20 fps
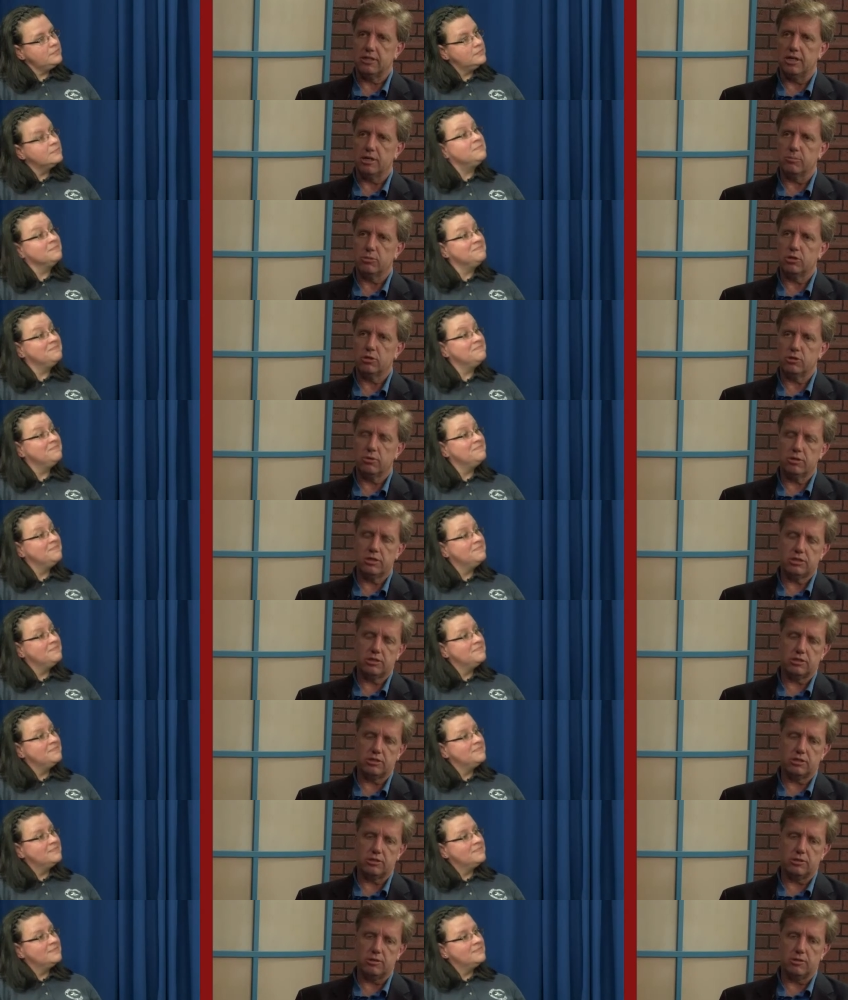Speaker 1: and I'm curious as
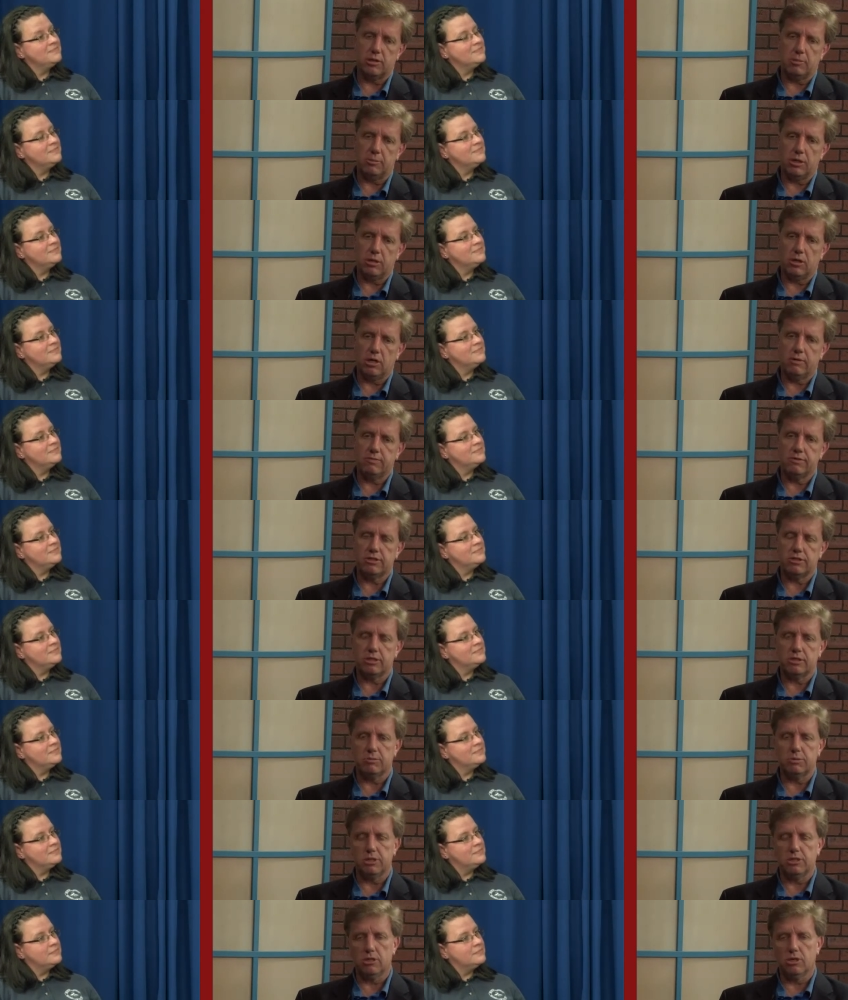to, I mean, obviously
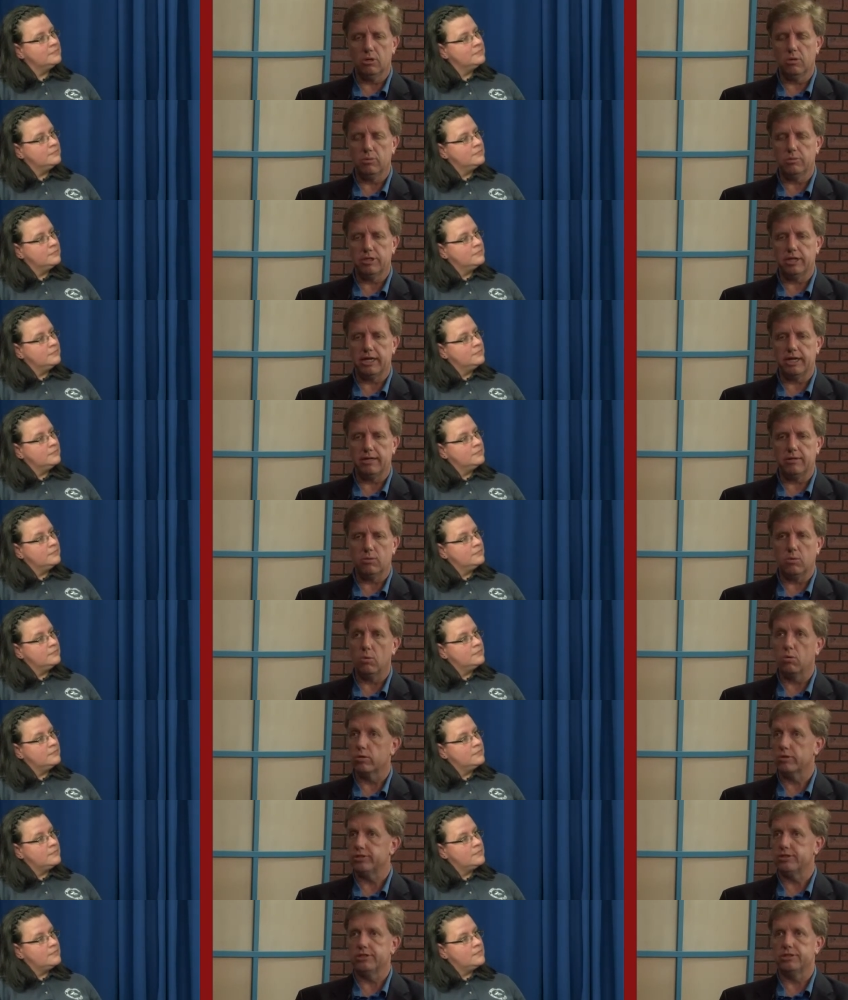we know that
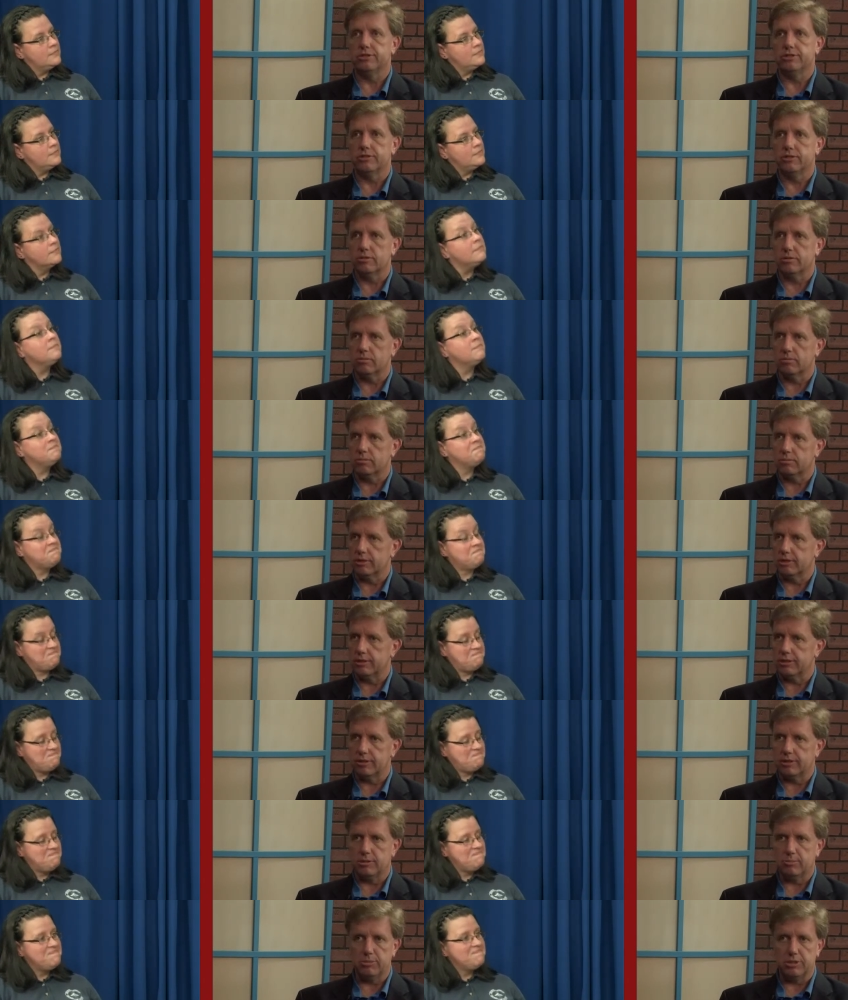horses are, uh,
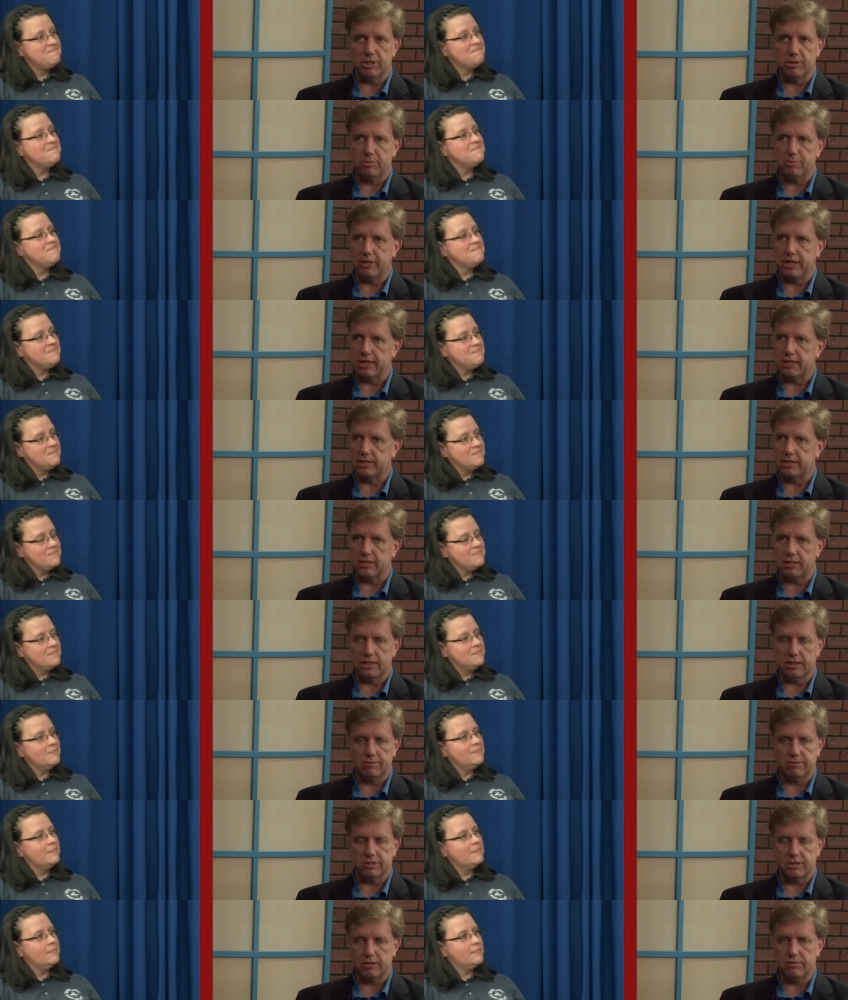can be impacted, and I've
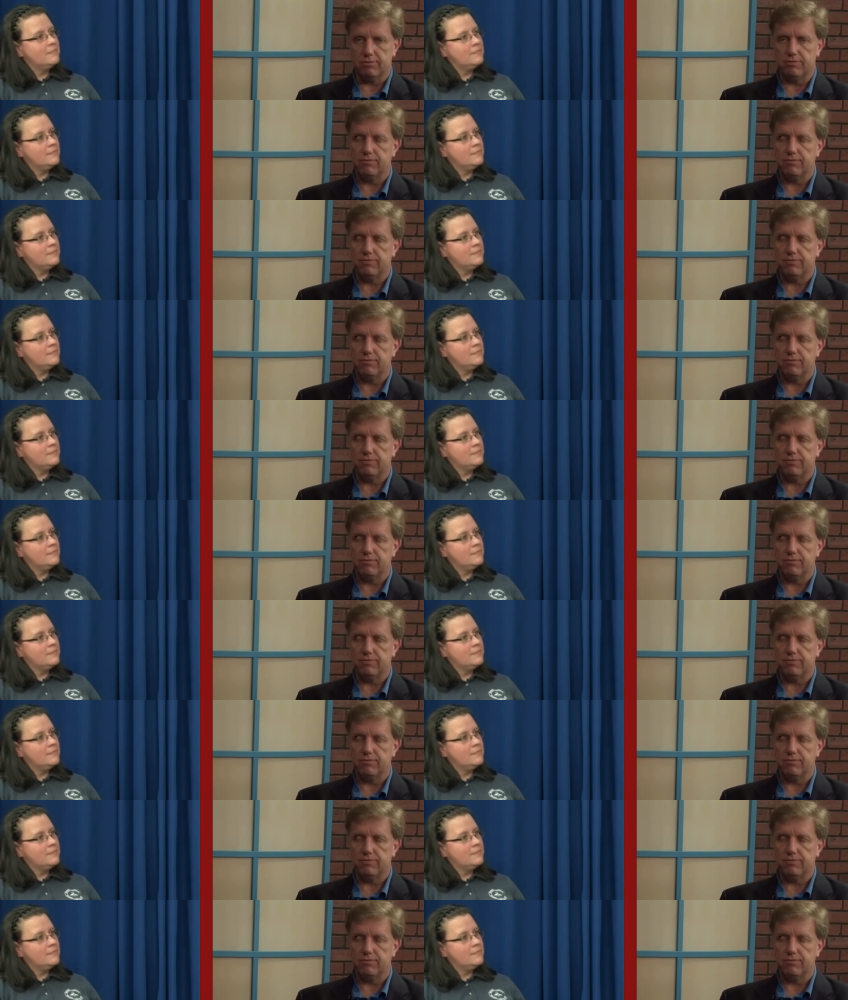seen,